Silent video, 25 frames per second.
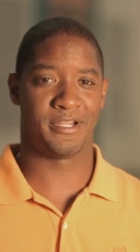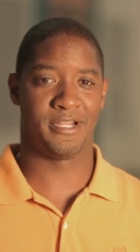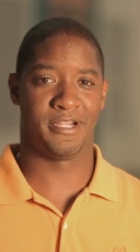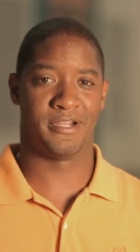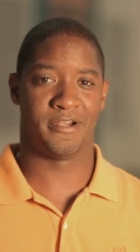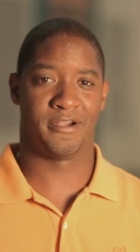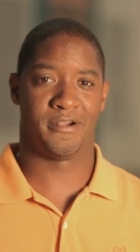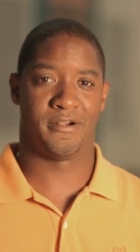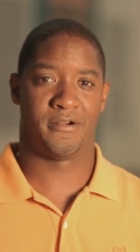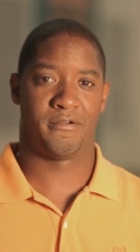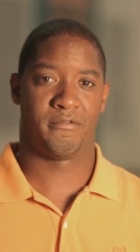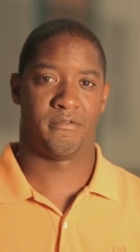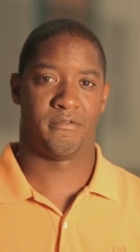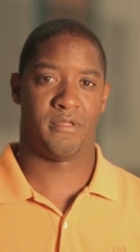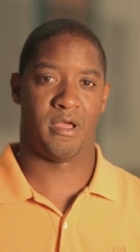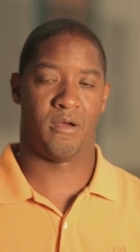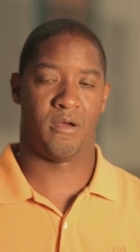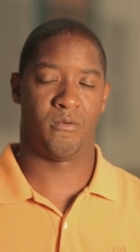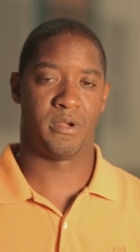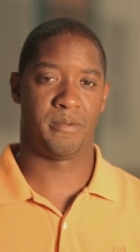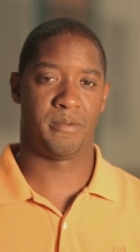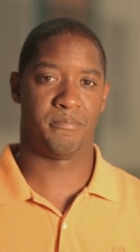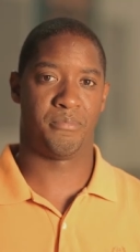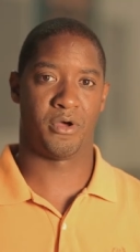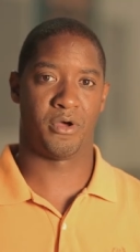year
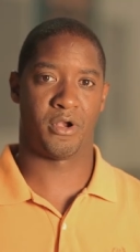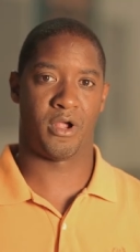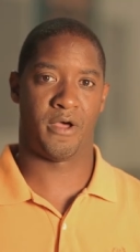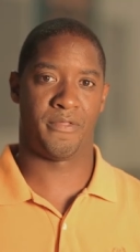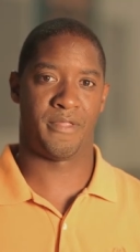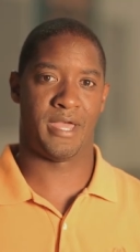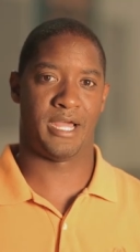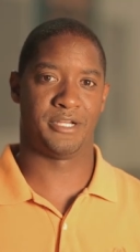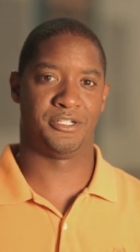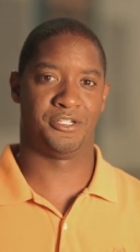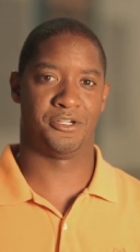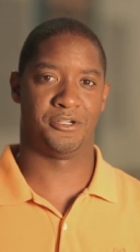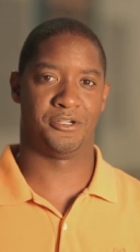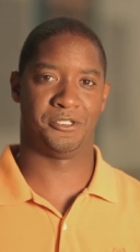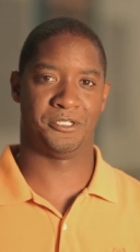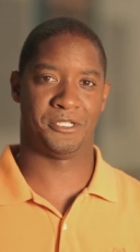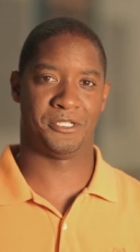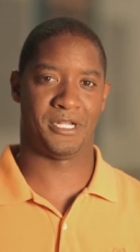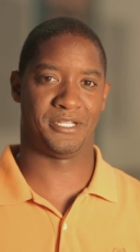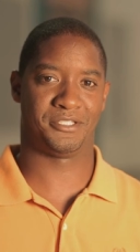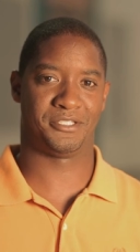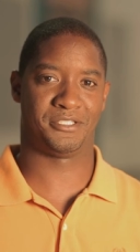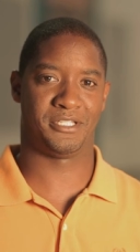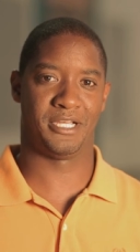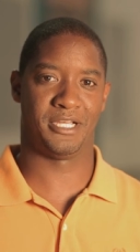that we put on that
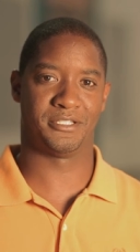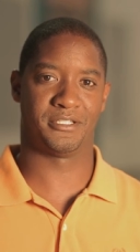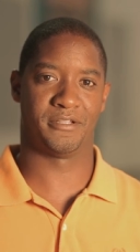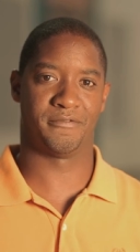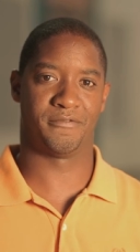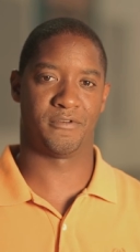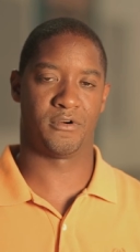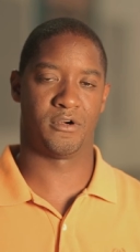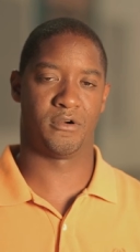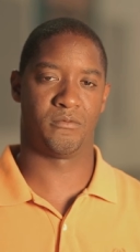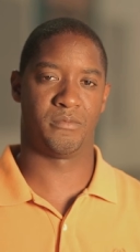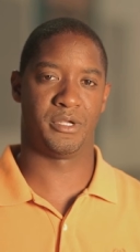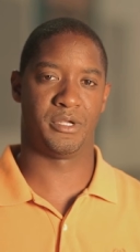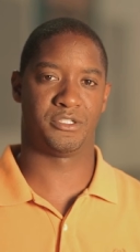jersey that says Laverne,